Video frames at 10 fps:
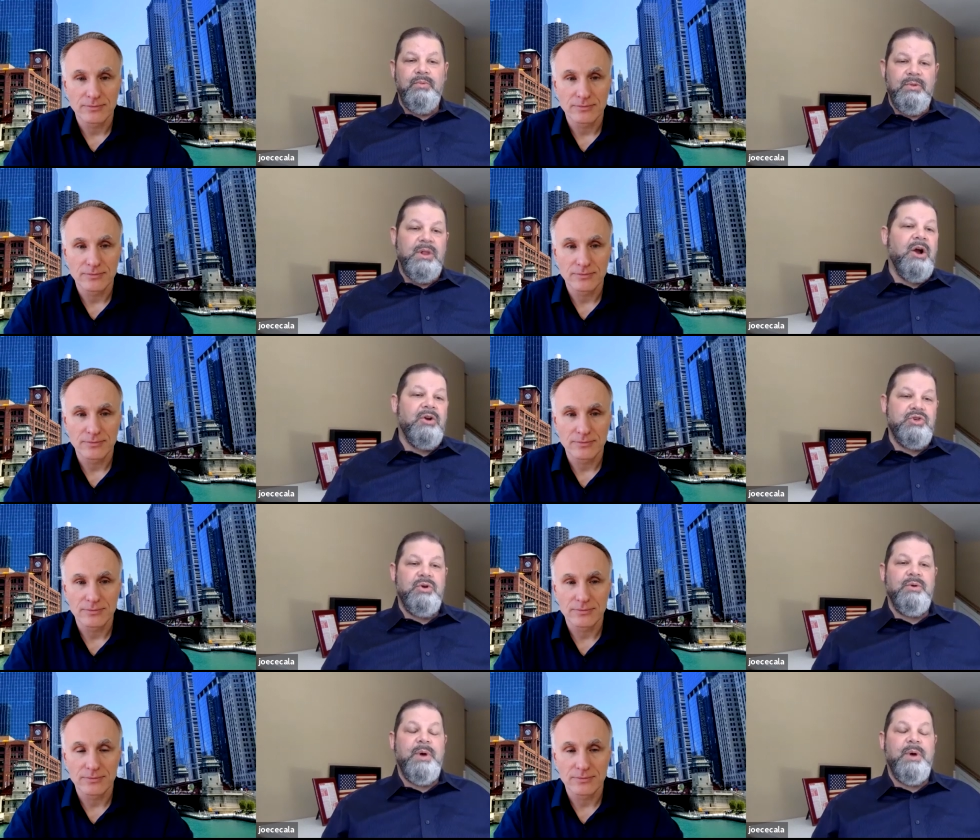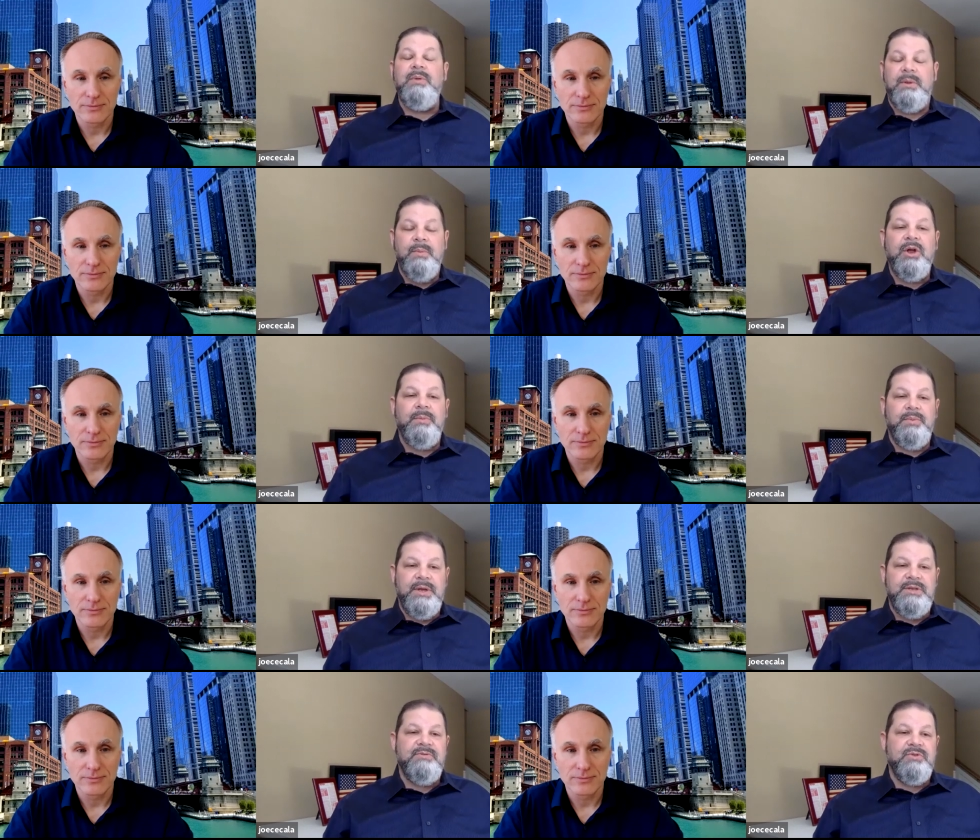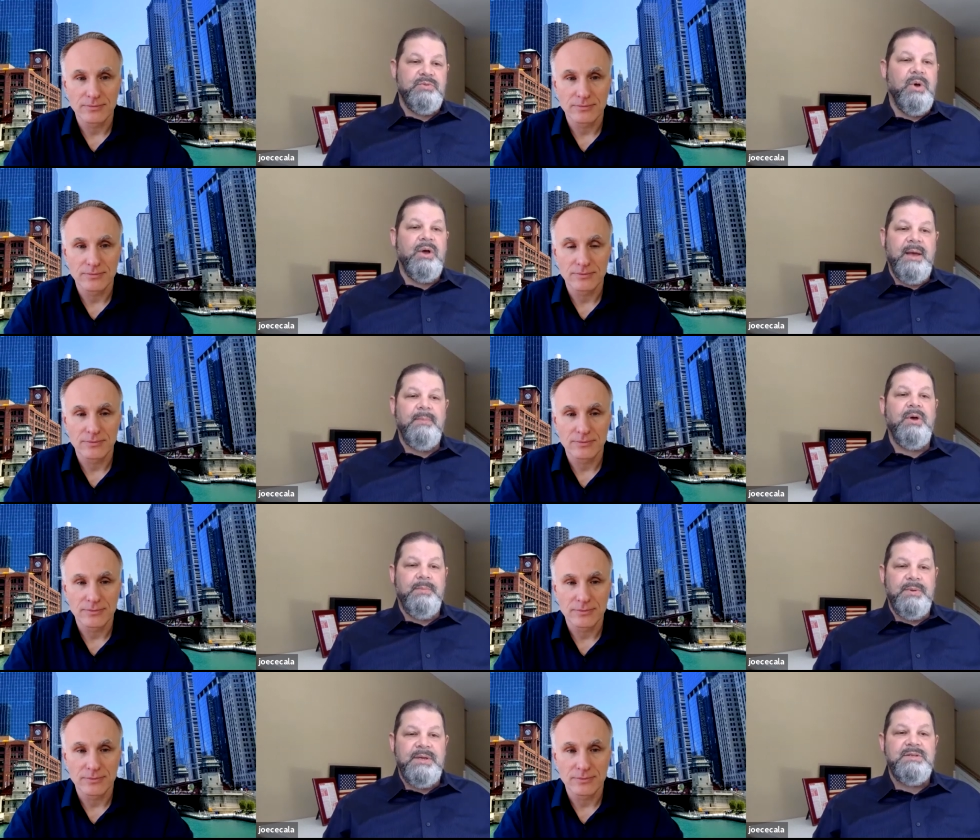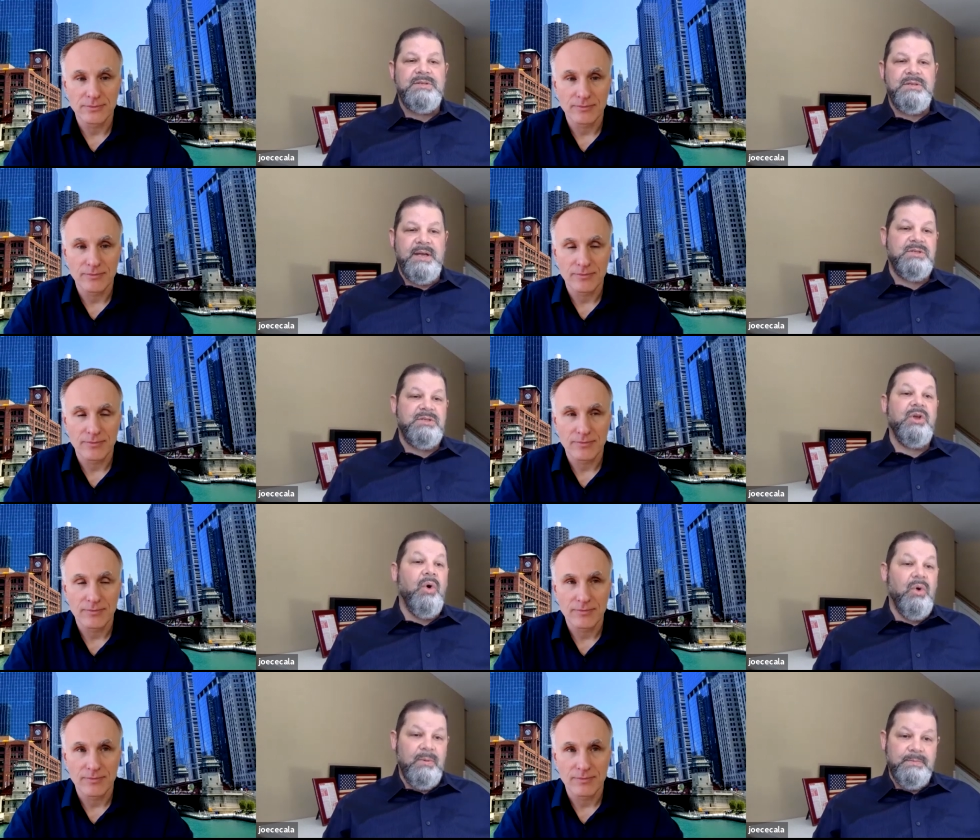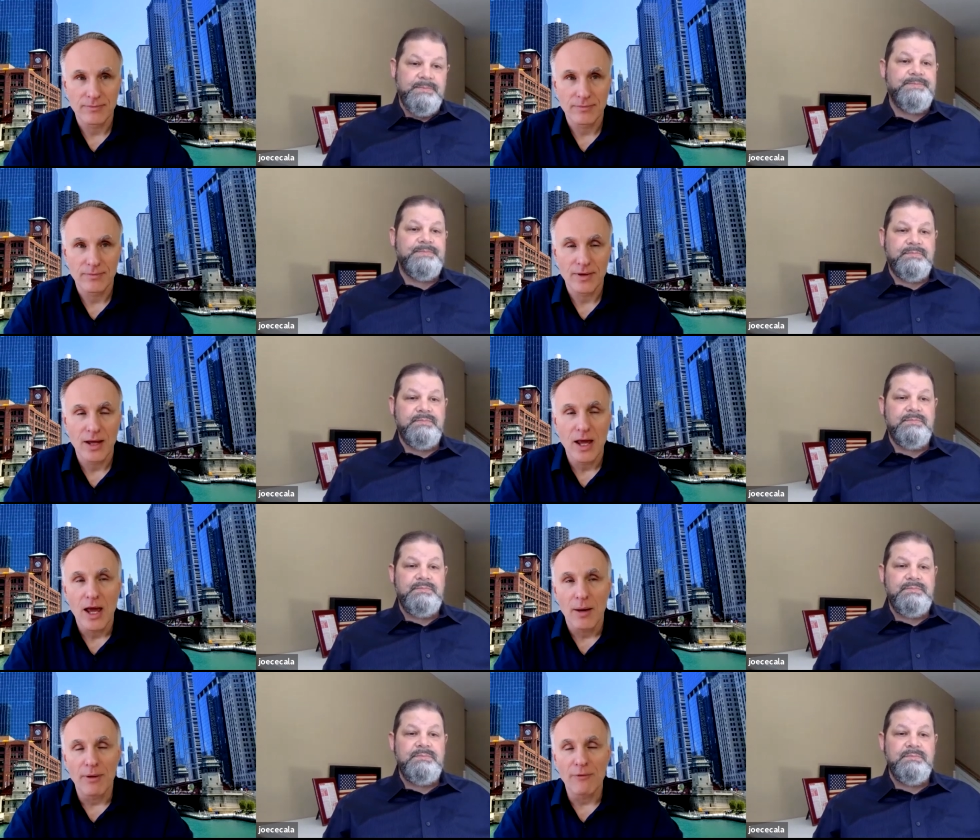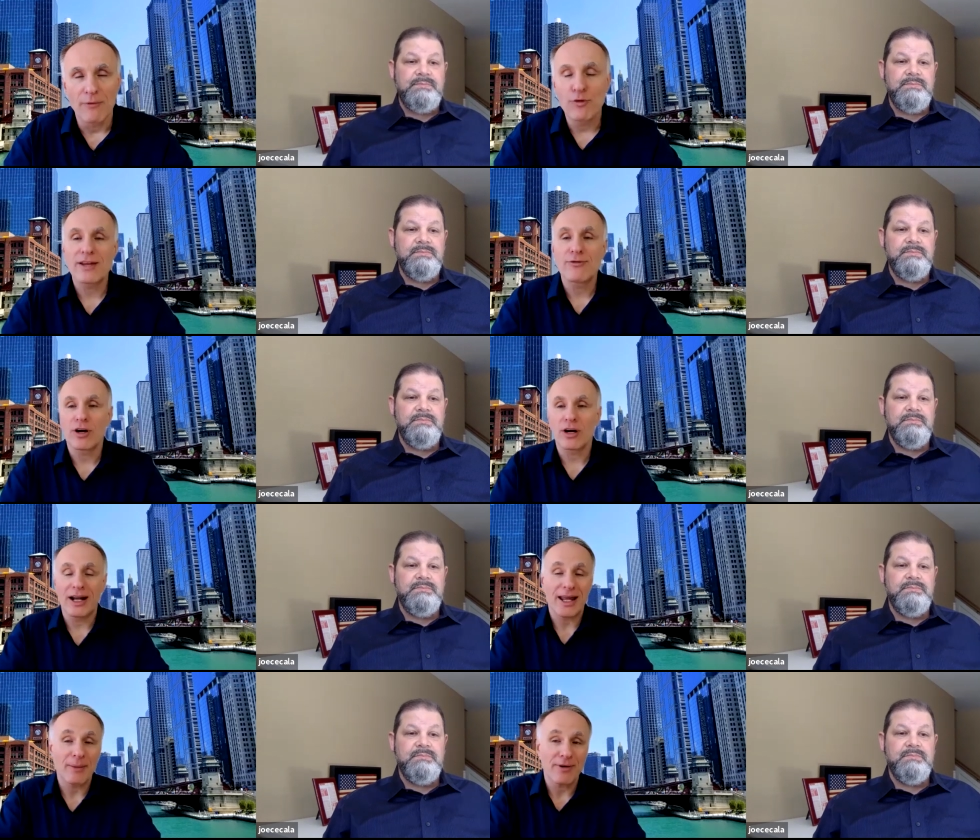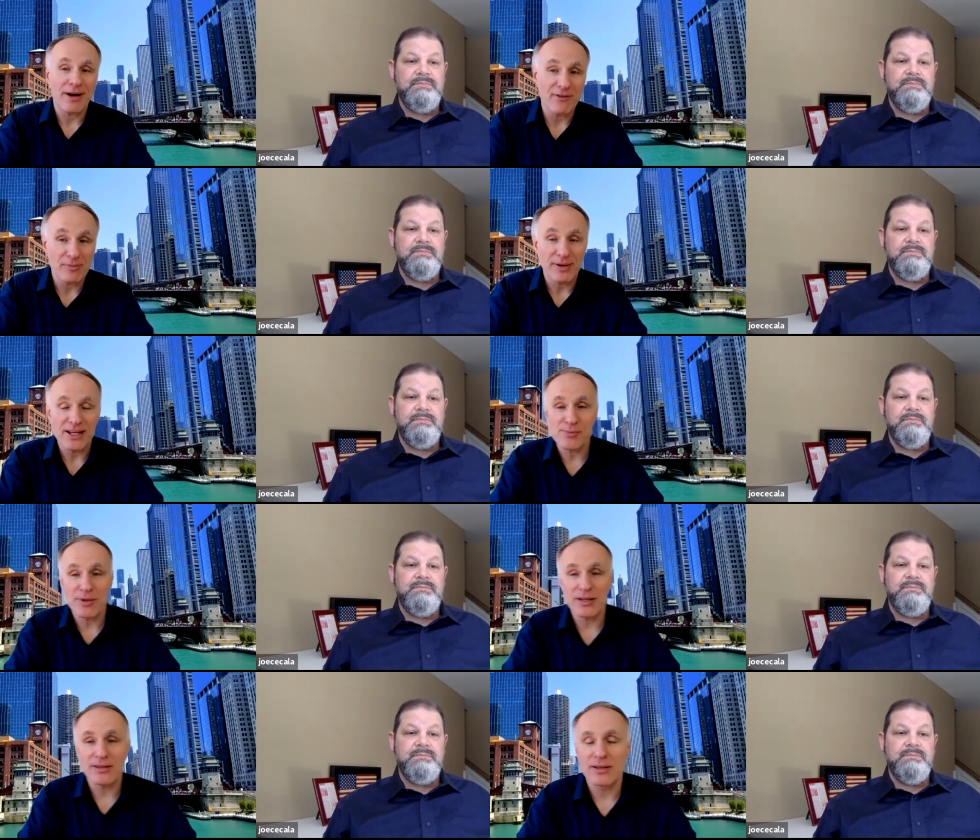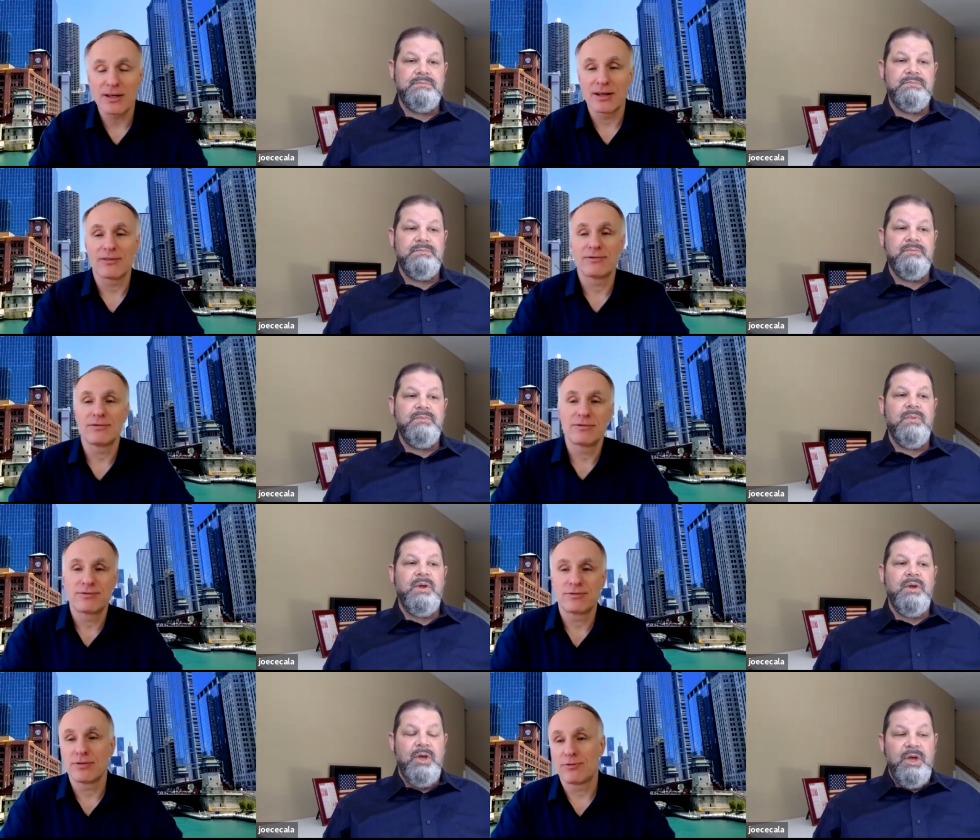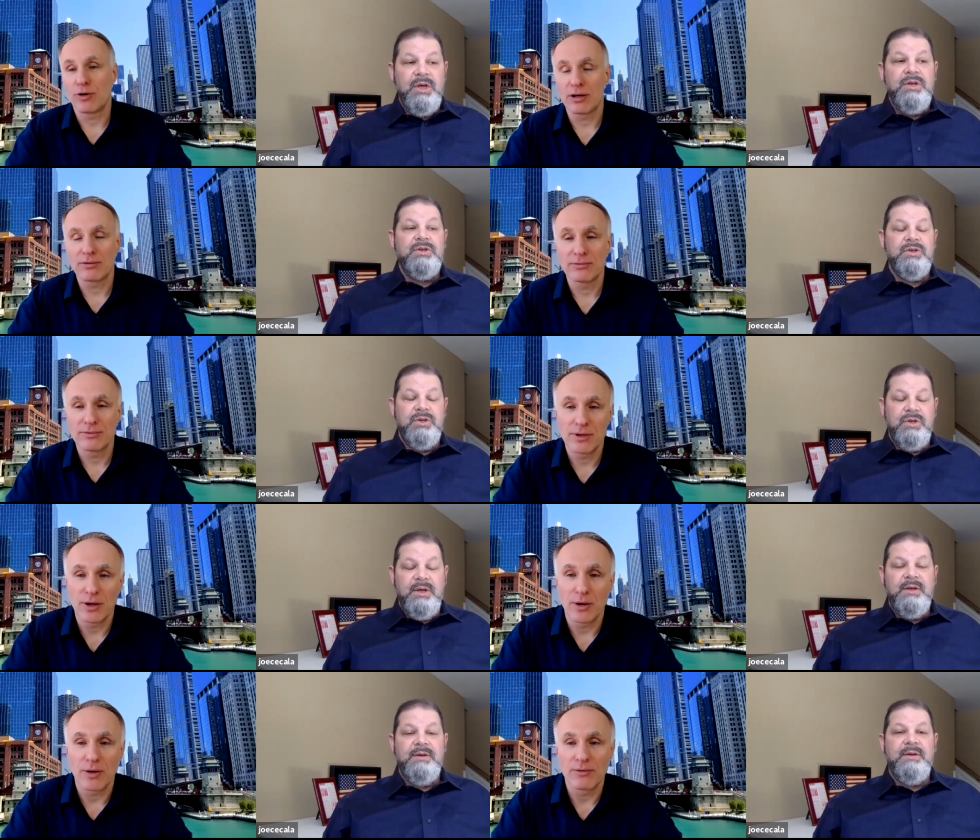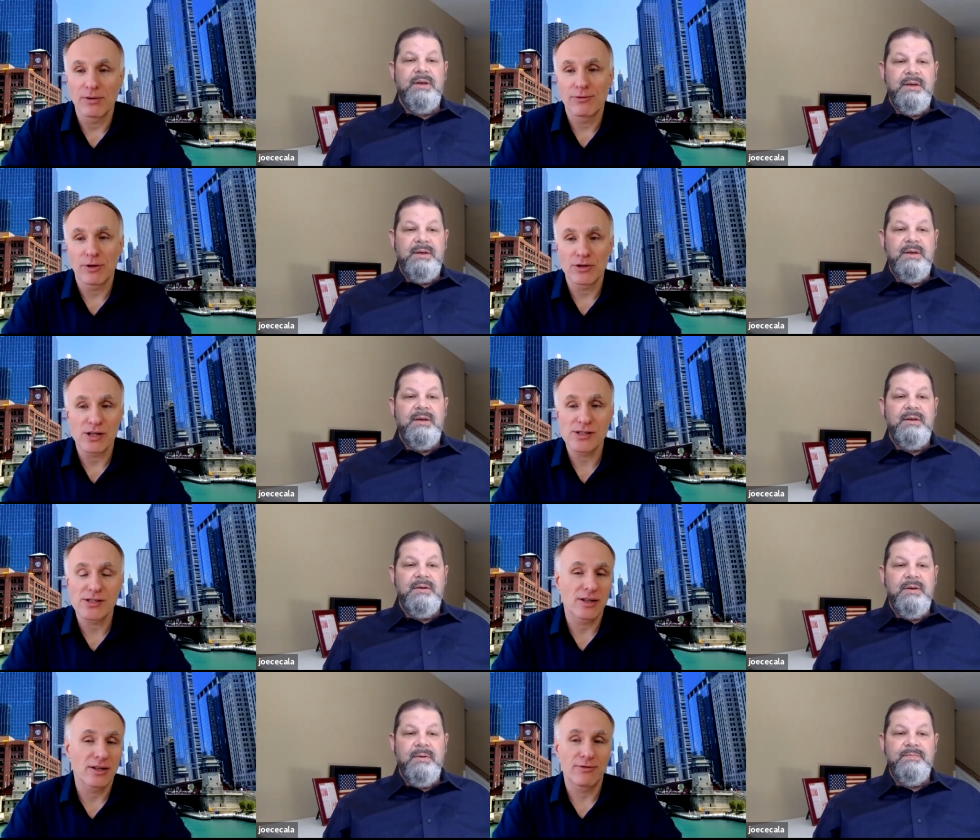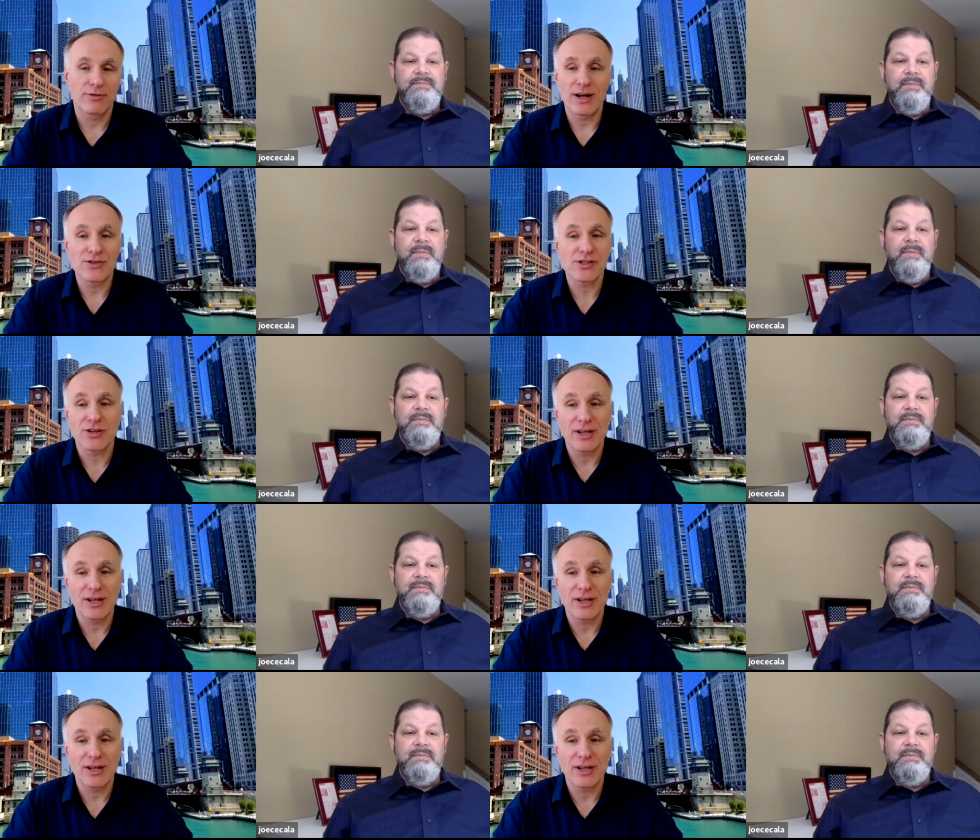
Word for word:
Speaker 1: larger public marketplace for small cap companies. That's the goal.
Speaker 2: But would that work like a private placement uh, for you know for just uh, for registered